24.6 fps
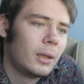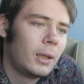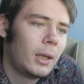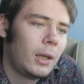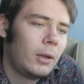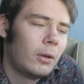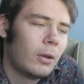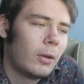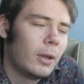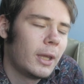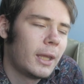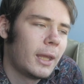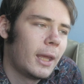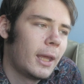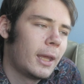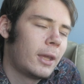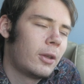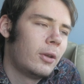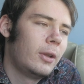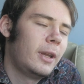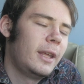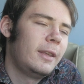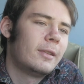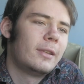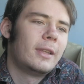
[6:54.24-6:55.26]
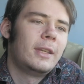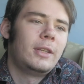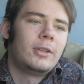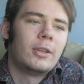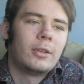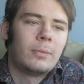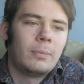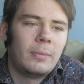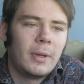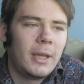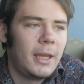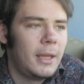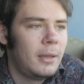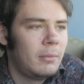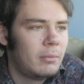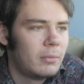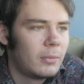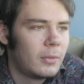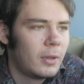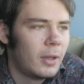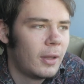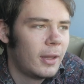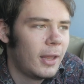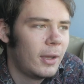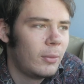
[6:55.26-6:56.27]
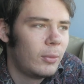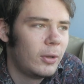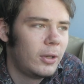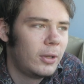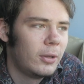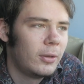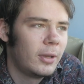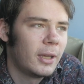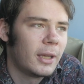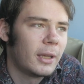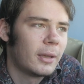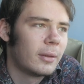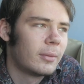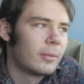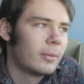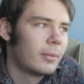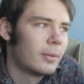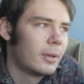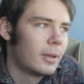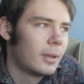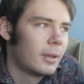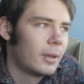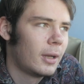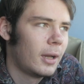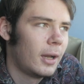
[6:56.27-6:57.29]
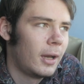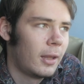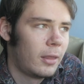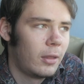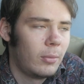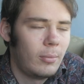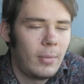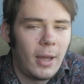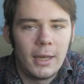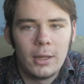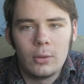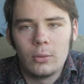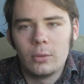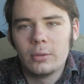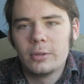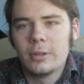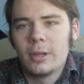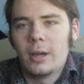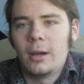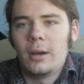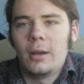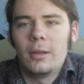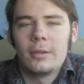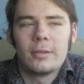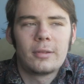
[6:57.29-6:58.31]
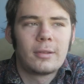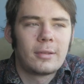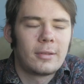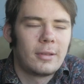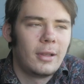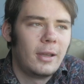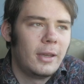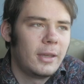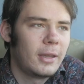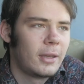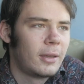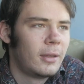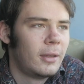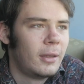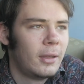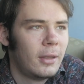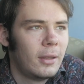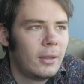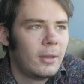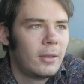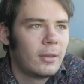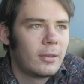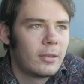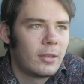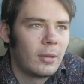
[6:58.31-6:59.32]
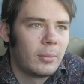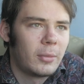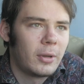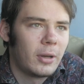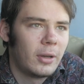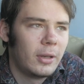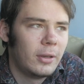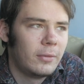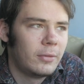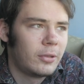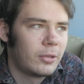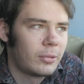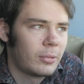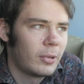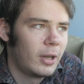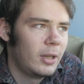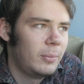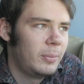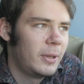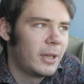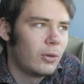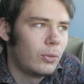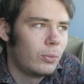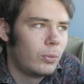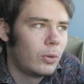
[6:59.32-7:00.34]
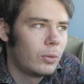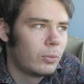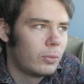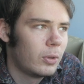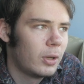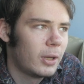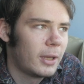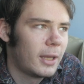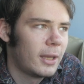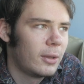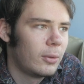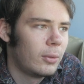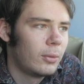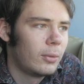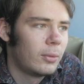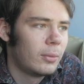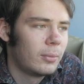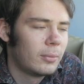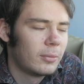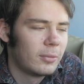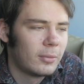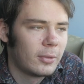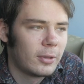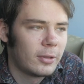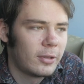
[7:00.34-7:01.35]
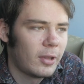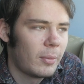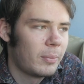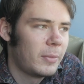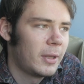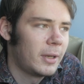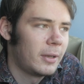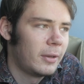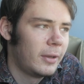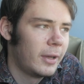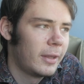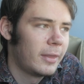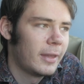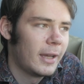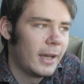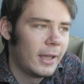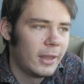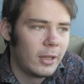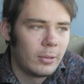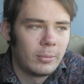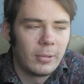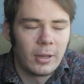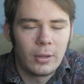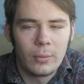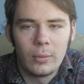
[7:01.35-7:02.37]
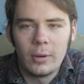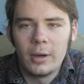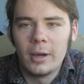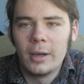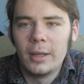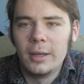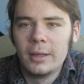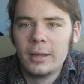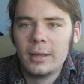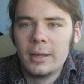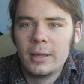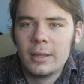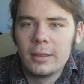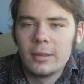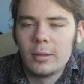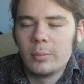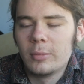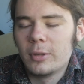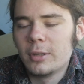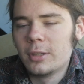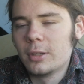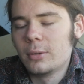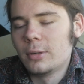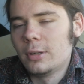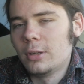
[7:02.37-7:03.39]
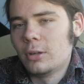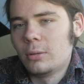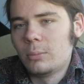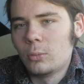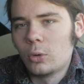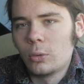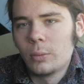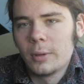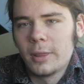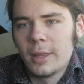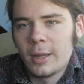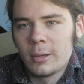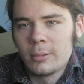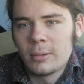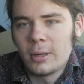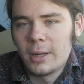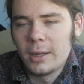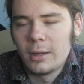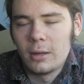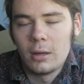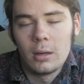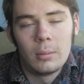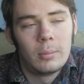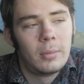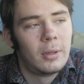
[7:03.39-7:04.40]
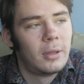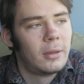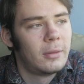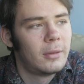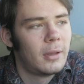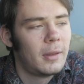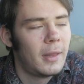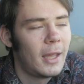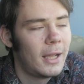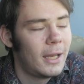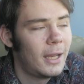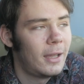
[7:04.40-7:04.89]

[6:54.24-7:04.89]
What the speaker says: It could easily just be that they were doing other manual tasks, like some kind of scraping or woodworking or something like that, that required them to do a lot more with their right arm than their